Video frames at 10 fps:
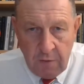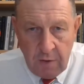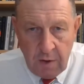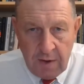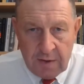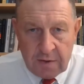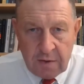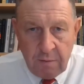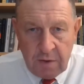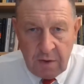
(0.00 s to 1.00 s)
The most
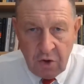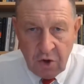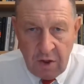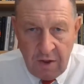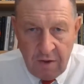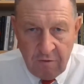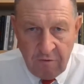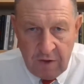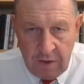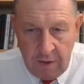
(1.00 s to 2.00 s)
notable ones are the
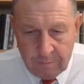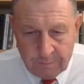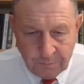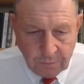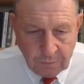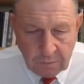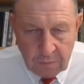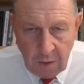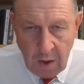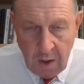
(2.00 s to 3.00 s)
strikes on Hezbollah's
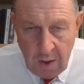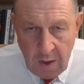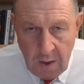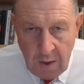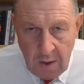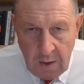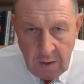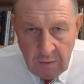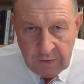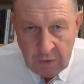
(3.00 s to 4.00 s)
headquarters in Beirut,
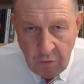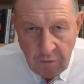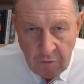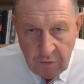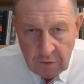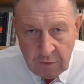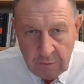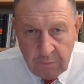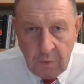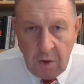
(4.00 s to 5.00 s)
or the
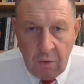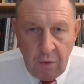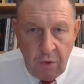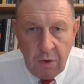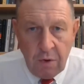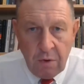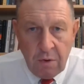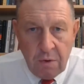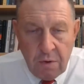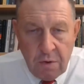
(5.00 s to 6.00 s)
Yemeni port of
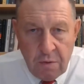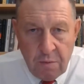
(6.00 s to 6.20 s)
Hodeidah.